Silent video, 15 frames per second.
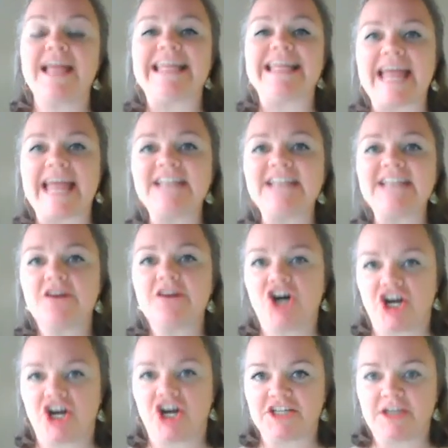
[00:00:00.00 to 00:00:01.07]
get to the
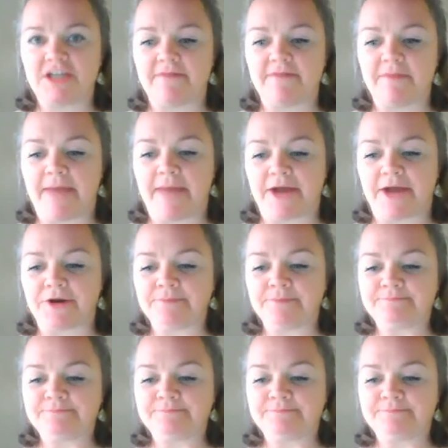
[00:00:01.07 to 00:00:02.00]
heart of the matter.